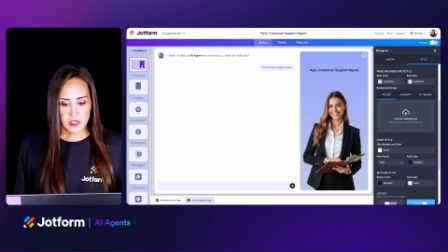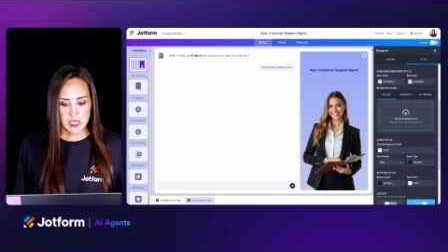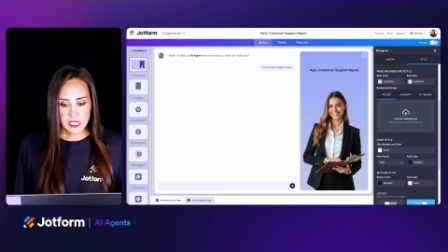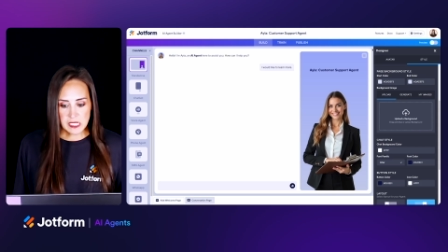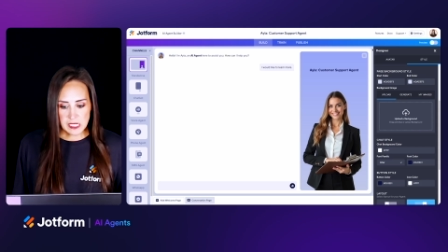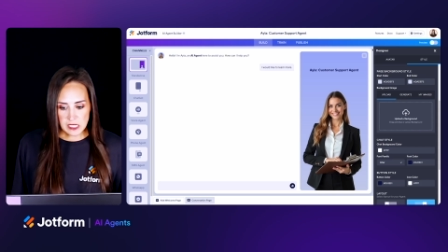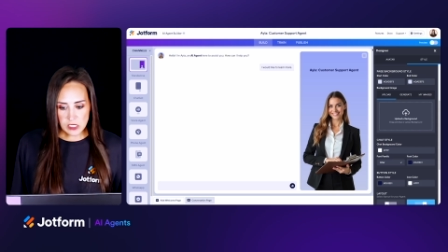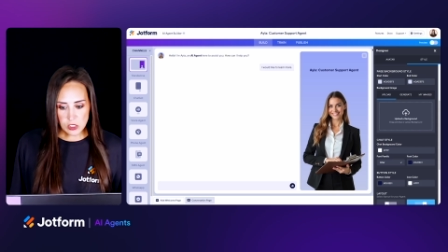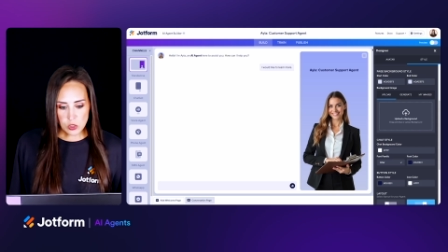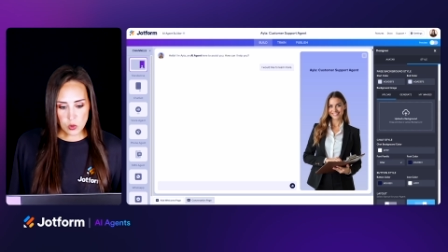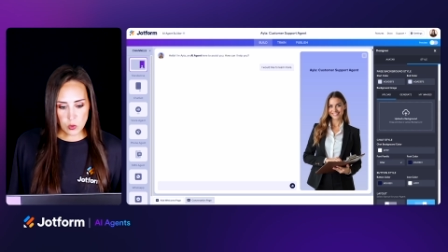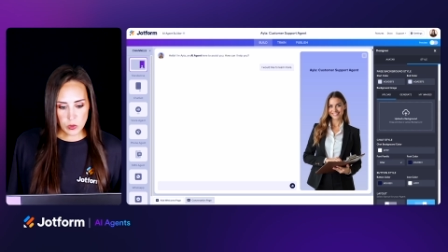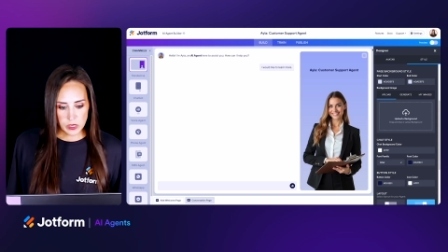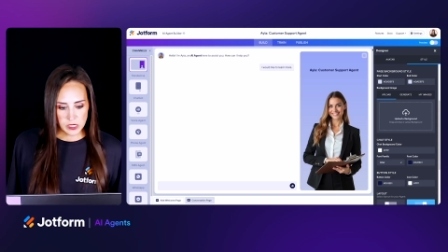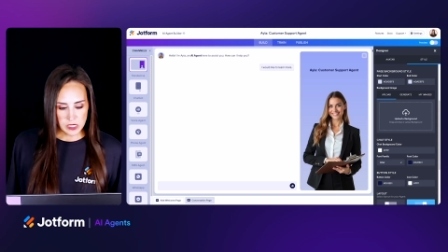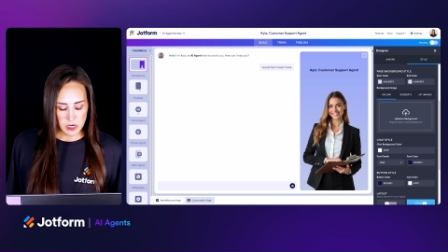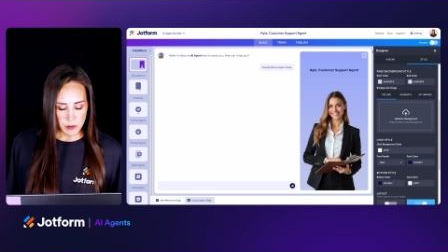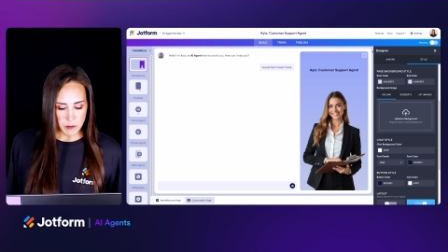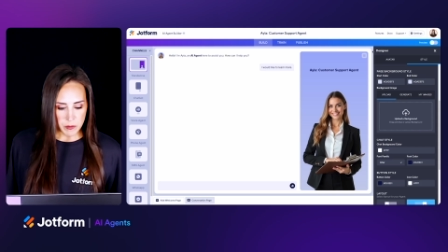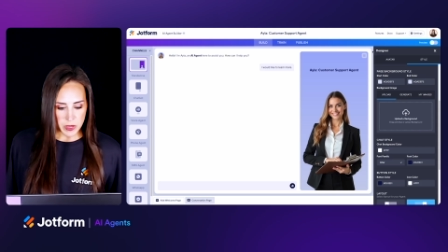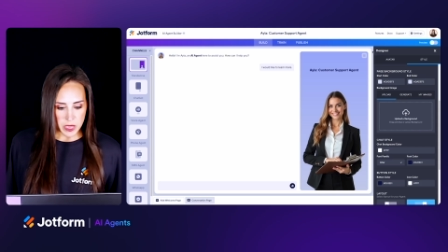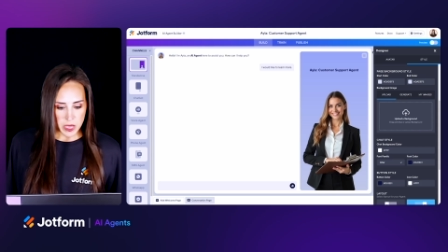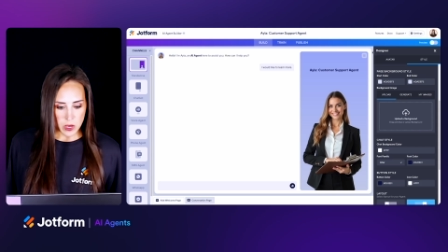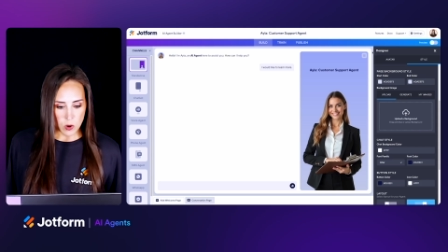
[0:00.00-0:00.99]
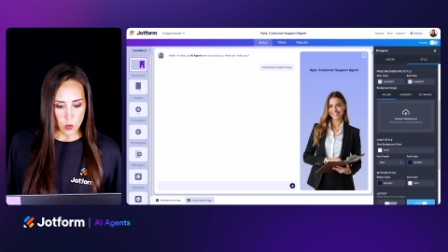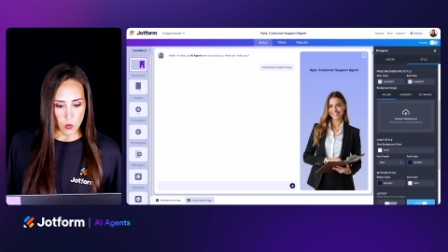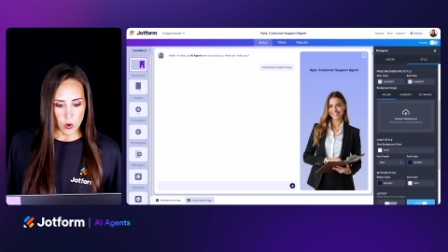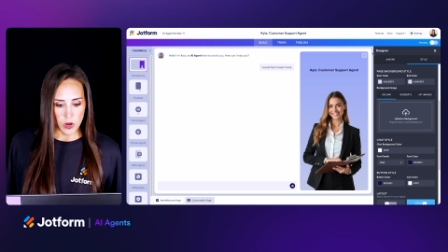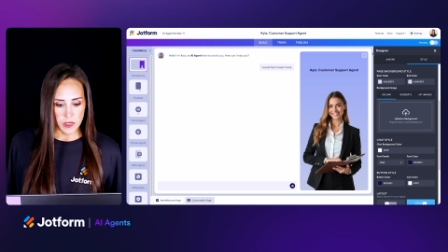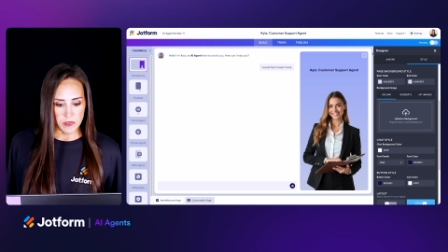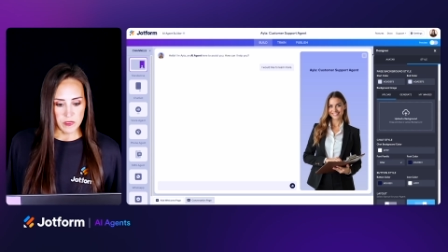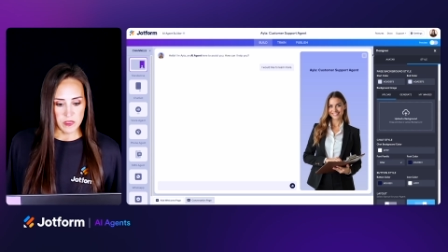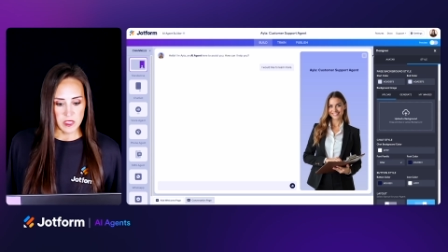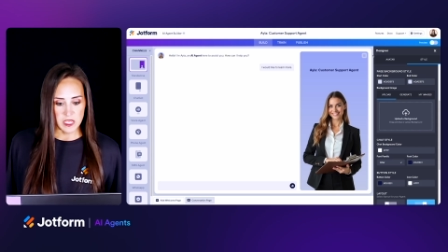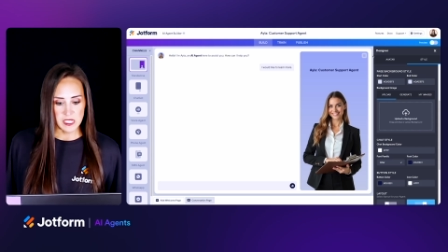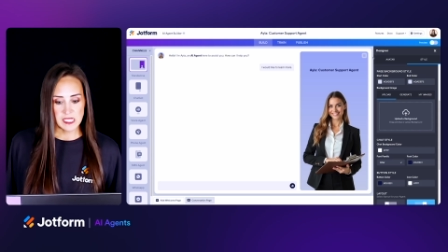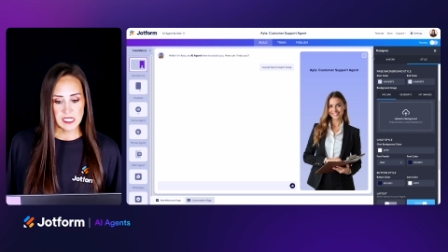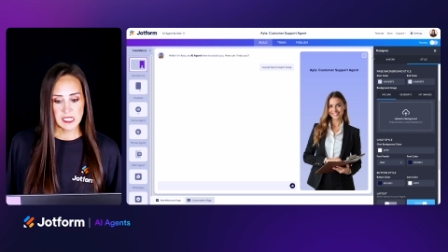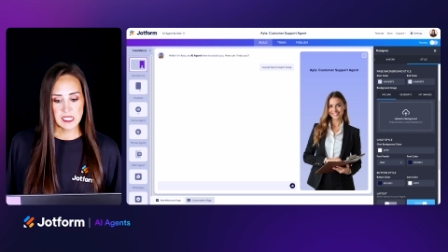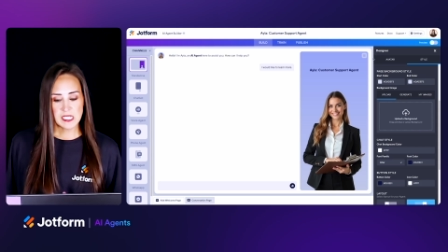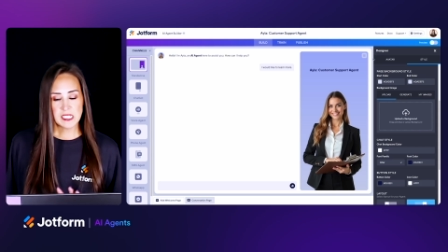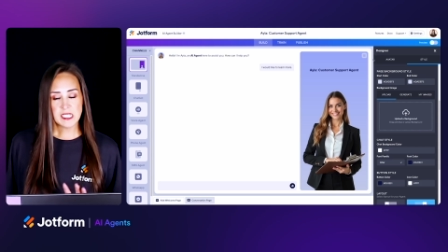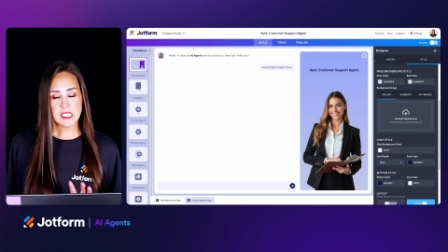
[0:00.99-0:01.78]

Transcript: This is going to be what this